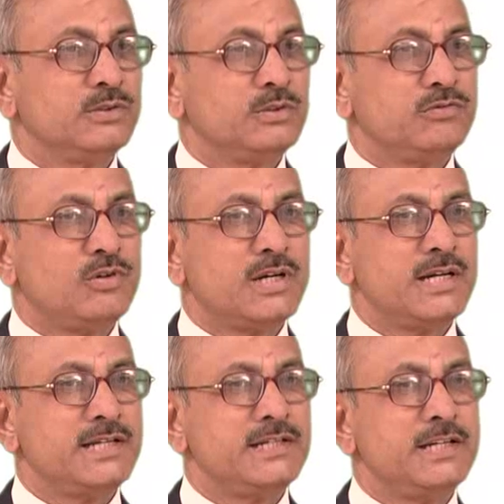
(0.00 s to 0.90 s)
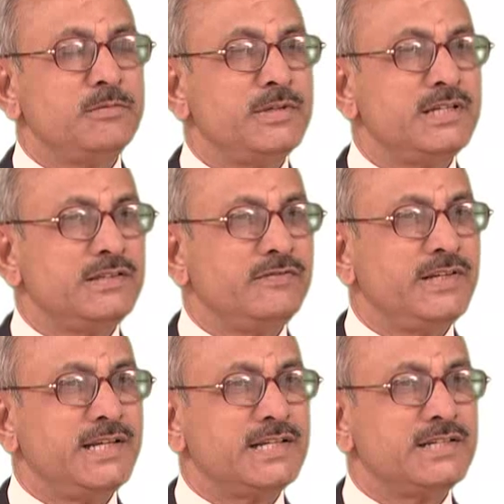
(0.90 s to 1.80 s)
So foreign exchange means
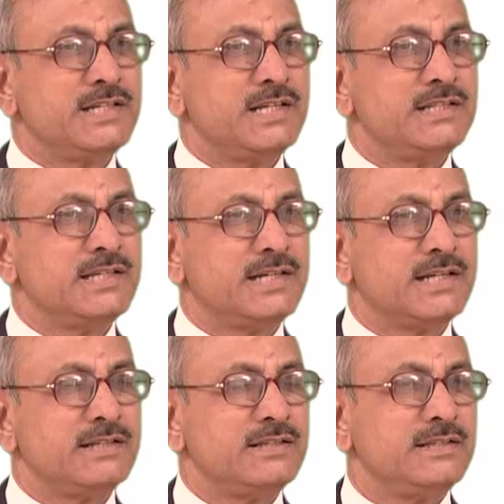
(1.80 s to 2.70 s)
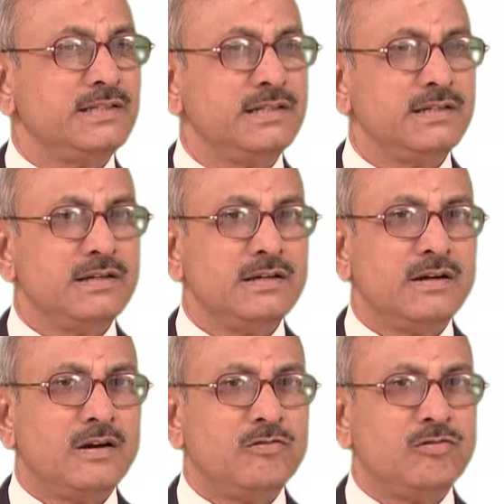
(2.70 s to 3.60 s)
we exchange the currency
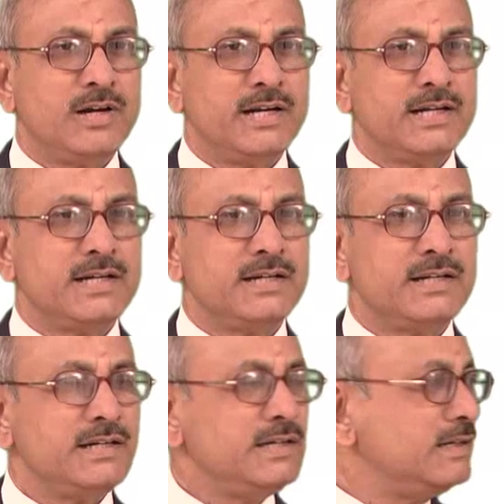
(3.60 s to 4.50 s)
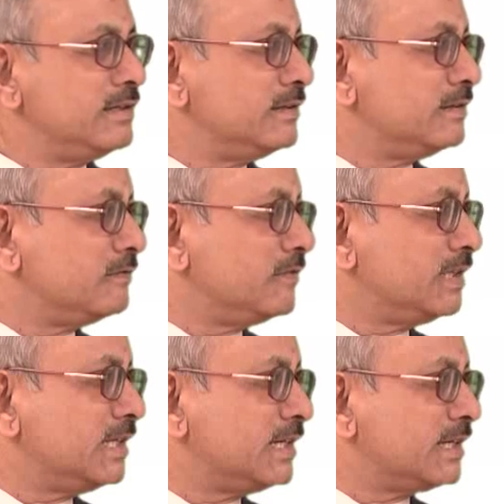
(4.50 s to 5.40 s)
of one country
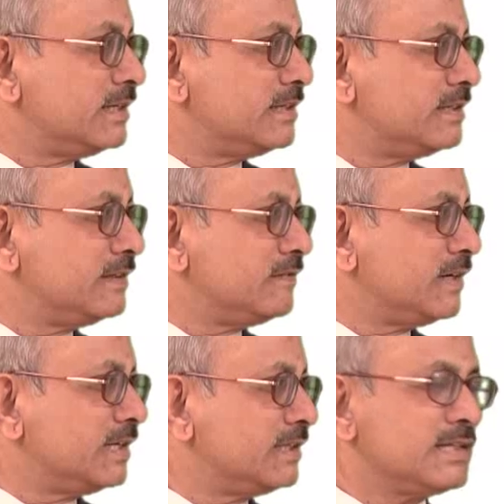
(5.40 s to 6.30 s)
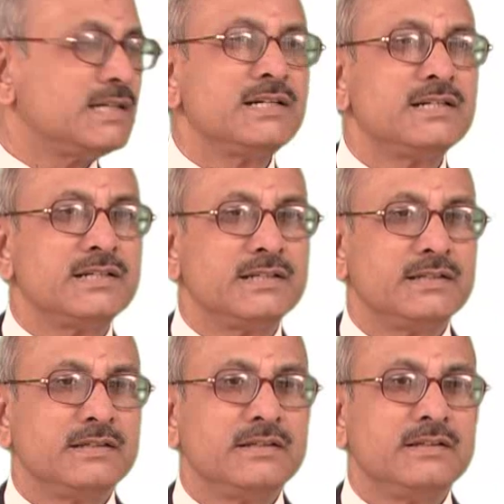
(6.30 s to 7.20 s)
with the currency of another country.
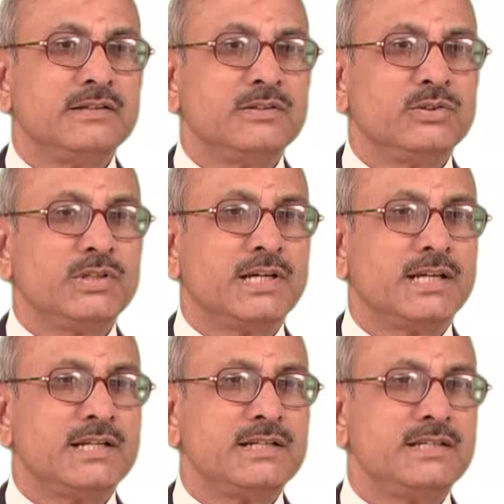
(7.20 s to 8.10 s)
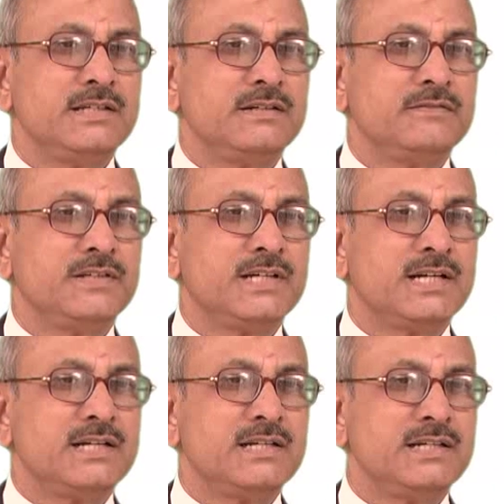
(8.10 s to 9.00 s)
So the currency of the
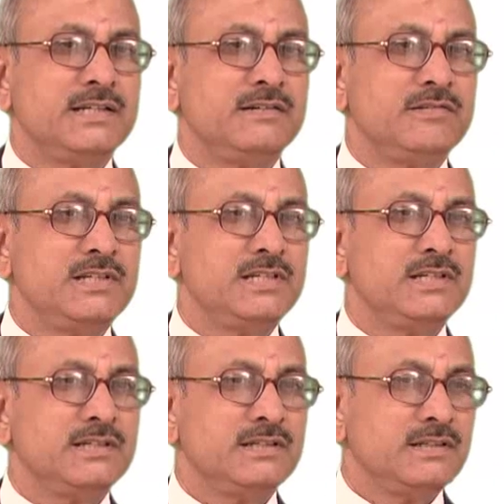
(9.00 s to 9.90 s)
country in which